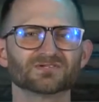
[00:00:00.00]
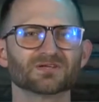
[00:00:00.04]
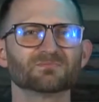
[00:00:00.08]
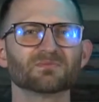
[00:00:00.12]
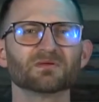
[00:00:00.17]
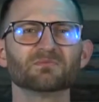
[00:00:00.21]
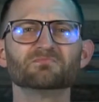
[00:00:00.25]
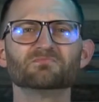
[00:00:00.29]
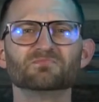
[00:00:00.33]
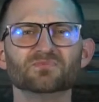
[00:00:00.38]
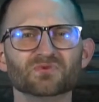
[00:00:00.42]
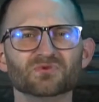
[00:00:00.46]

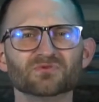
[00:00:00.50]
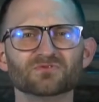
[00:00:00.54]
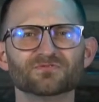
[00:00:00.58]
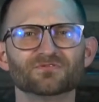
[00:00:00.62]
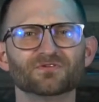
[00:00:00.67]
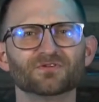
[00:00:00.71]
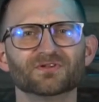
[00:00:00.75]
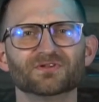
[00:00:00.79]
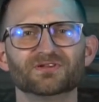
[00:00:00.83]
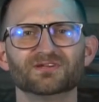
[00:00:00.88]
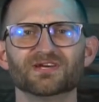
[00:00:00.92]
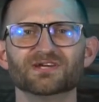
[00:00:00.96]
something
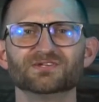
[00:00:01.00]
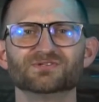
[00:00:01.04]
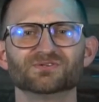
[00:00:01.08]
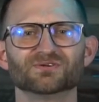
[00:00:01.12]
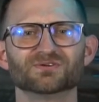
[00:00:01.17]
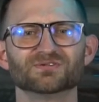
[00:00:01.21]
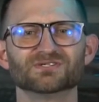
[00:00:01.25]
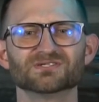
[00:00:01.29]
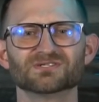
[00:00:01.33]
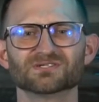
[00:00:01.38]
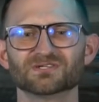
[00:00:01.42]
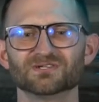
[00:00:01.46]
beautiful in
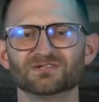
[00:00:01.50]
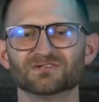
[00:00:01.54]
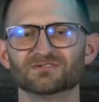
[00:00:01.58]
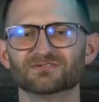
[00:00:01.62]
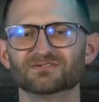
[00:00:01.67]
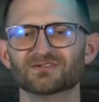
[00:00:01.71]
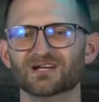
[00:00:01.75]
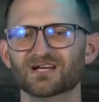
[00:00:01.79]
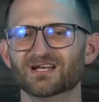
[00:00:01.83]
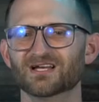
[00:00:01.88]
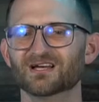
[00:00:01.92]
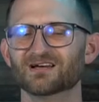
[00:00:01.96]
nature, and just
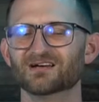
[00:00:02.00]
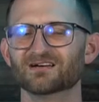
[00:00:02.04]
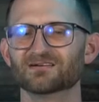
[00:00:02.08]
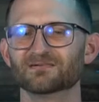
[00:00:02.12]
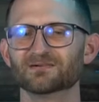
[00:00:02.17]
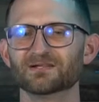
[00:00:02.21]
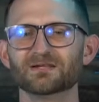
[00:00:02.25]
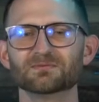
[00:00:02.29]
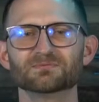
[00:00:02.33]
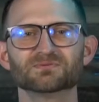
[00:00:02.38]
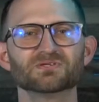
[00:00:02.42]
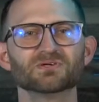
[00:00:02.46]
go,
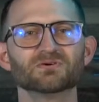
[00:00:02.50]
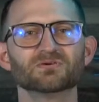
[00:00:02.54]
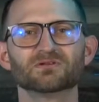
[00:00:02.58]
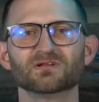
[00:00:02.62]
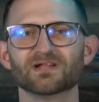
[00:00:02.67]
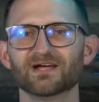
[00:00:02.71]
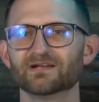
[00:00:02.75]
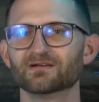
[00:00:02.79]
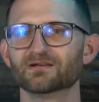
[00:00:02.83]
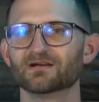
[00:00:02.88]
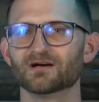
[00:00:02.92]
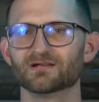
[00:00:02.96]
and I'm so
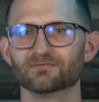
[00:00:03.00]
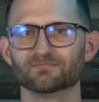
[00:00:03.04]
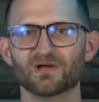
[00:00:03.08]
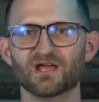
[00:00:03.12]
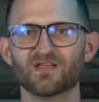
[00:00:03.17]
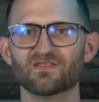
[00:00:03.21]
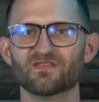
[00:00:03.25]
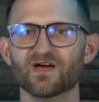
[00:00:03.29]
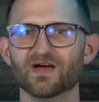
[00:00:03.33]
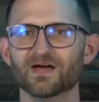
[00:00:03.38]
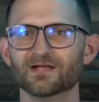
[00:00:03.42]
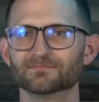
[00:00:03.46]
glad God
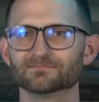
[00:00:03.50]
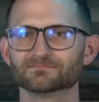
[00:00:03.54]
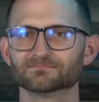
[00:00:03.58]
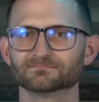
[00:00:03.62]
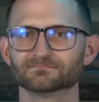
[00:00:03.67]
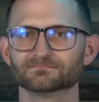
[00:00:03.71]
made that.